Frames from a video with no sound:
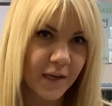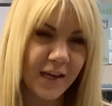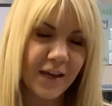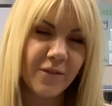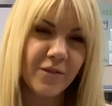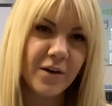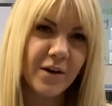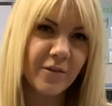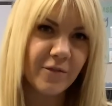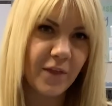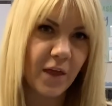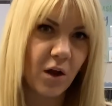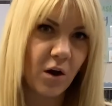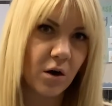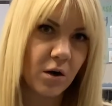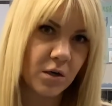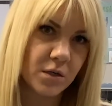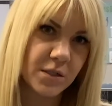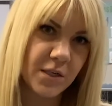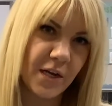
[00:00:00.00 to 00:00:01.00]
Even if they
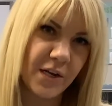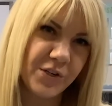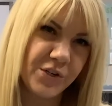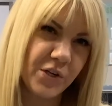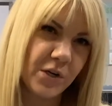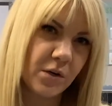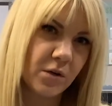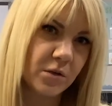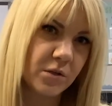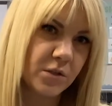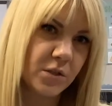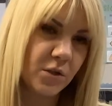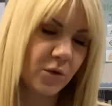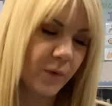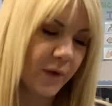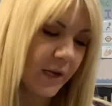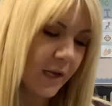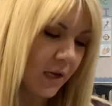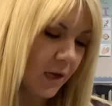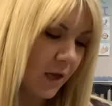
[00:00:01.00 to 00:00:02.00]
aren't touching or
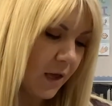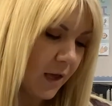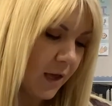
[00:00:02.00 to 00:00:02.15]
doing,